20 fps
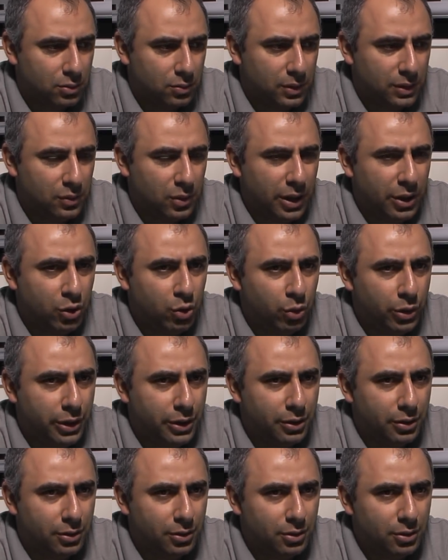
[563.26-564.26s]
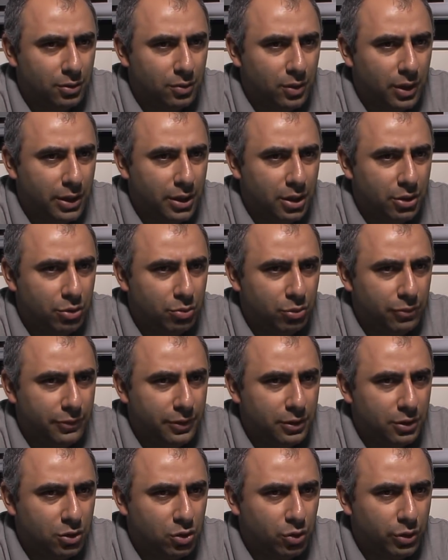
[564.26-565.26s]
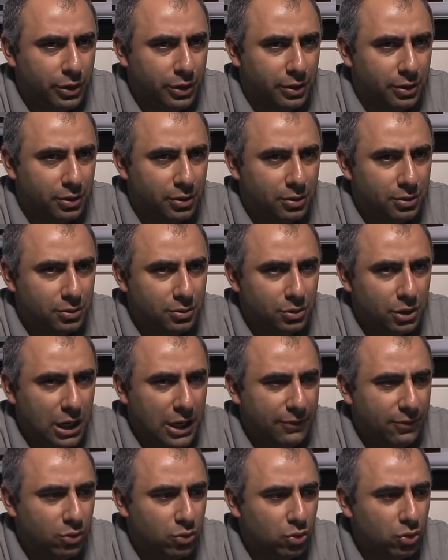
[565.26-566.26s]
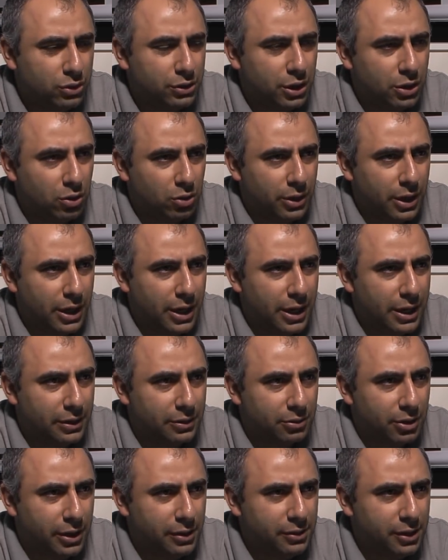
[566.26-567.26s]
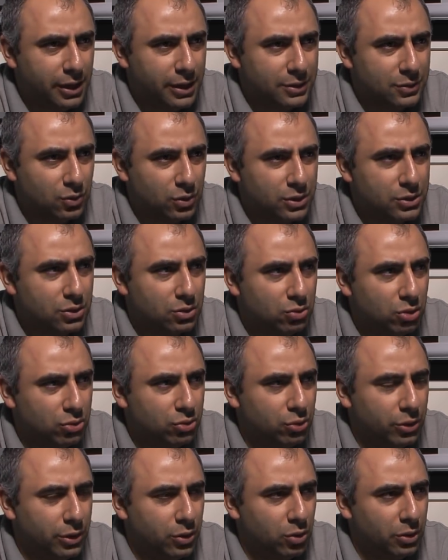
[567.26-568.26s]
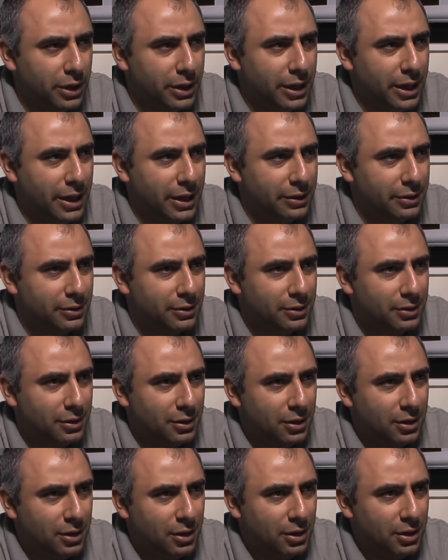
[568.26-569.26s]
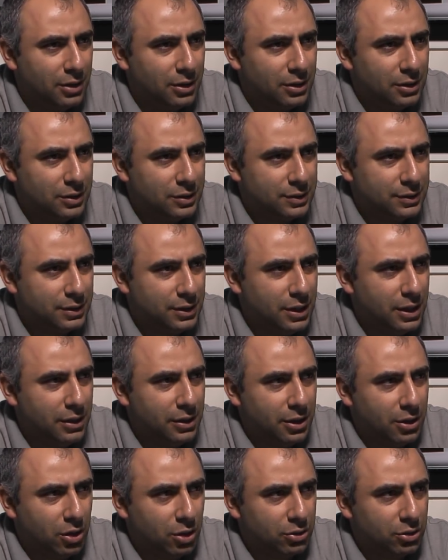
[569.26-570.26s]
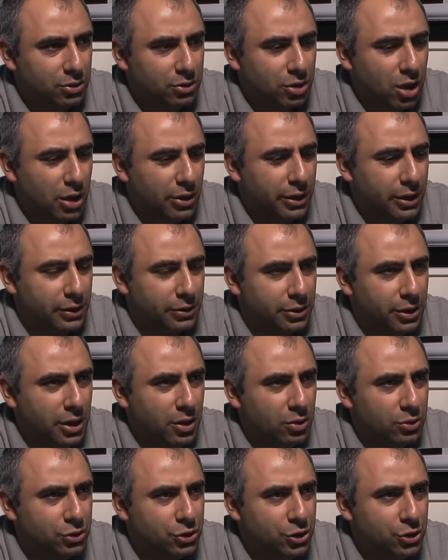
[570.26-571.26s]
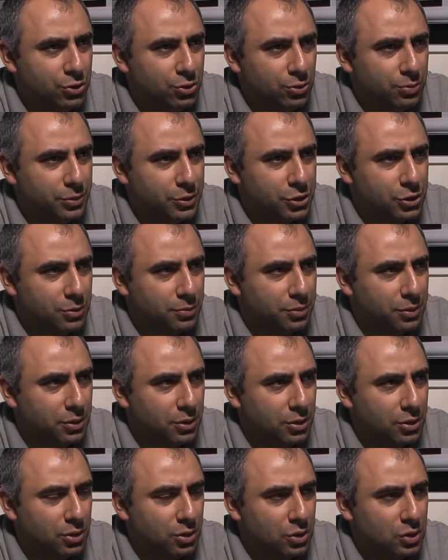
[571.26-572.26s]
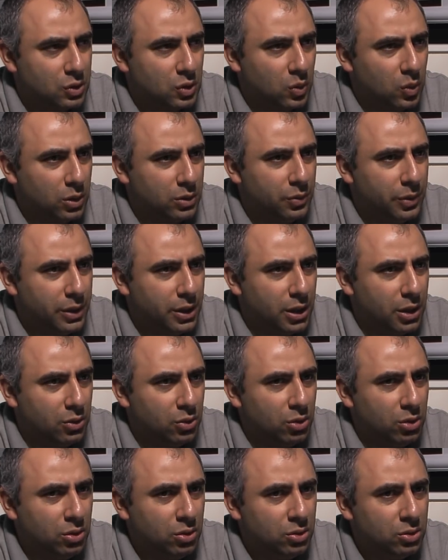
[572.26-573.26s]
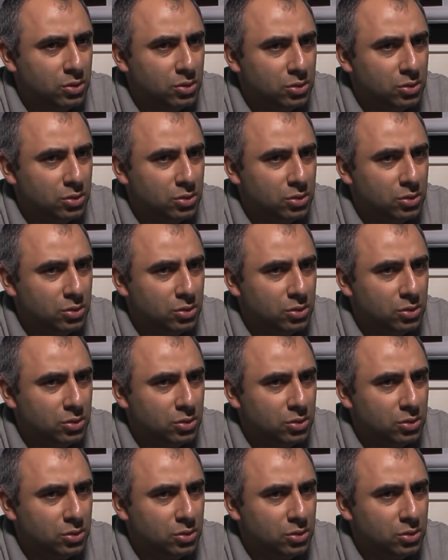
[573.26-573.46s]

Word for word: But why queen? Why are you moving the queen? You have a rook there on a8, right, guys? What is the rook doing on an 8 Sitting there on the target, yeah, on g2 bishop. So what we gonna do?